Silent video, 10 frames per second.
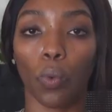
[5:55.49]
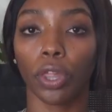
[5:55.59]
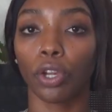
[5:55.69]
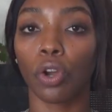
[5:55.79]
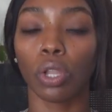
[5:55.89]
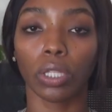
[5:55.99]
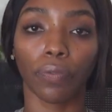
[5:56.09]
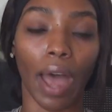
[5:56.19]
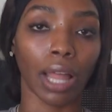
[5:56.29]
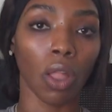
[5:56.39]
Whether your goal is
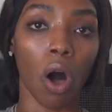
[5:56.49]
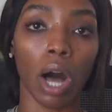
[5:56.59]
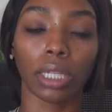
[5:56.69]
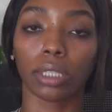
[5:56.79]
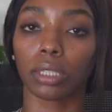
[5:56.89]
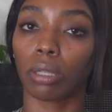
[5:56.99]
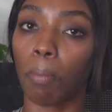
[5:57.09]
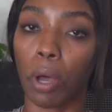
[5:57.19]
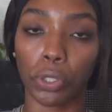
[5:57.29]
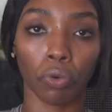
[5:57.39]
fat loss,
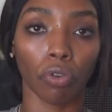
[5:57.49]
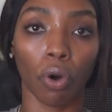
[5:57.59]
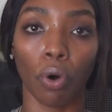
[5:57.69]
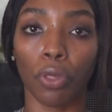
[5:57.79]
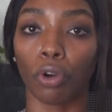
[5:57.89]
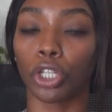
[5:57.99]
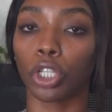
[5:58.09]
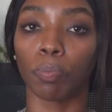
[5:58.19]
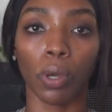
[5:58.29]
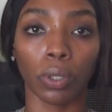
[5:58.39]
muscle growth, or
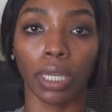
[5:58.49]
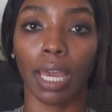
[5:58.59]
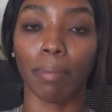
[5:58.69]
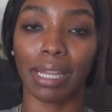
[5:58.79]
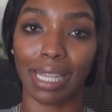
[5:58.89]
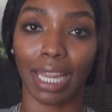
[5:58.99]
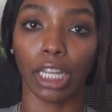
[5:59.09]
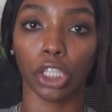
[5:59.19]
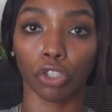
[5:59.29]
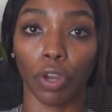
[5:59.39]
just building and
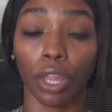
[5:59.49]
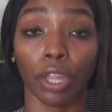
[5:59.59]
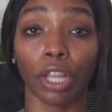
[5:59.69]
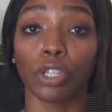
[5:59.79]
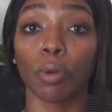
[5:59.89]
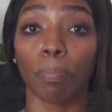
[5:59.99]
maintaining strength, there's a